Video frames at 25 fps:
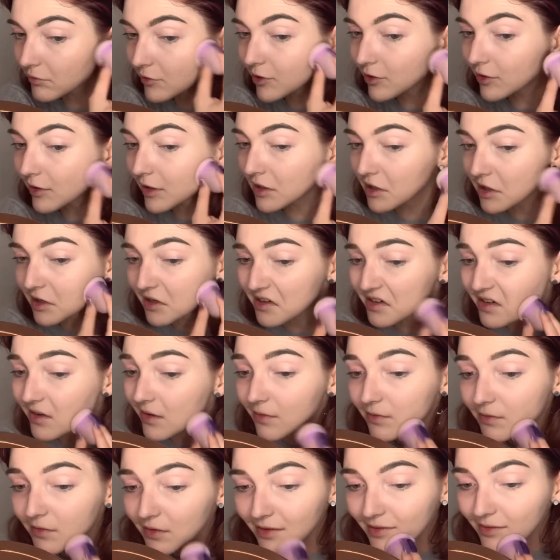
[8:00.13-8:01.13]
look any
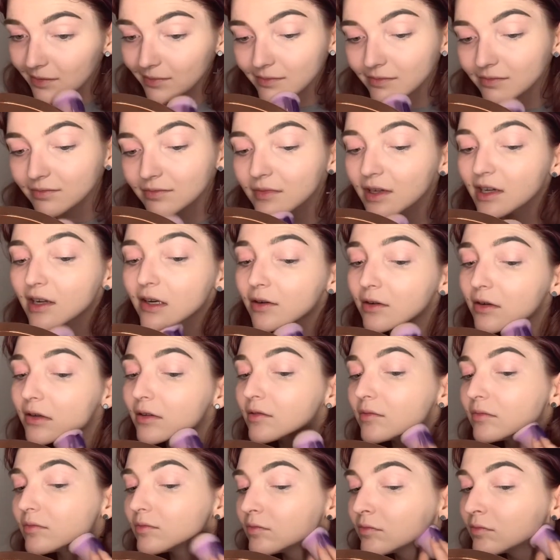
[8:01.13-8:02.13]
different at
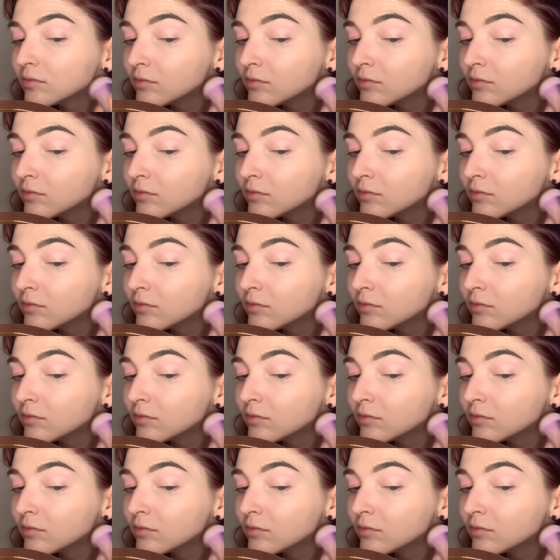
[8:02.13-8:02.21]
all.